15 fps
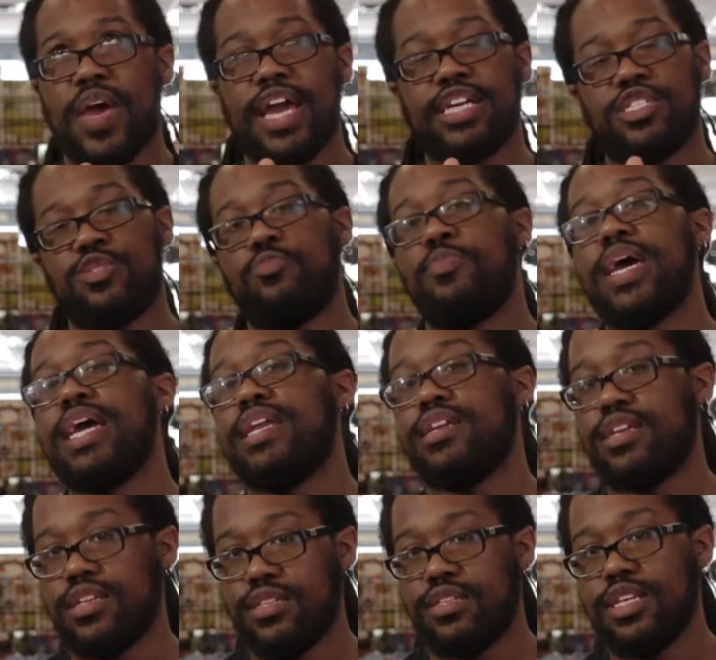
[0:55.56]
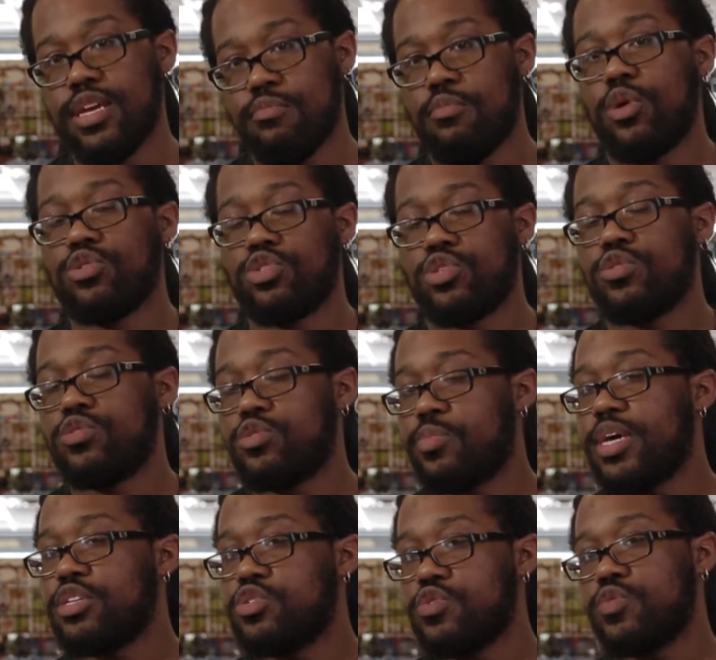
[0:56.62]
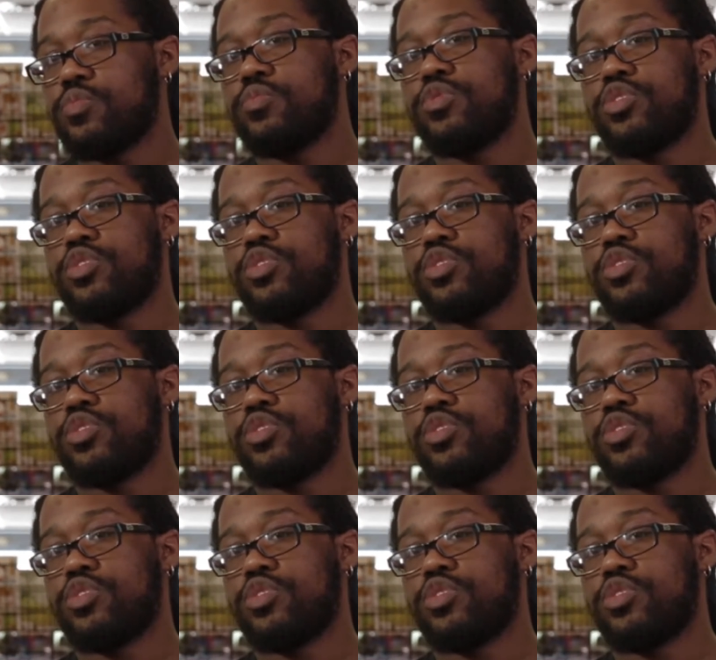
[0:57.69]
expanded the emotional spectrum.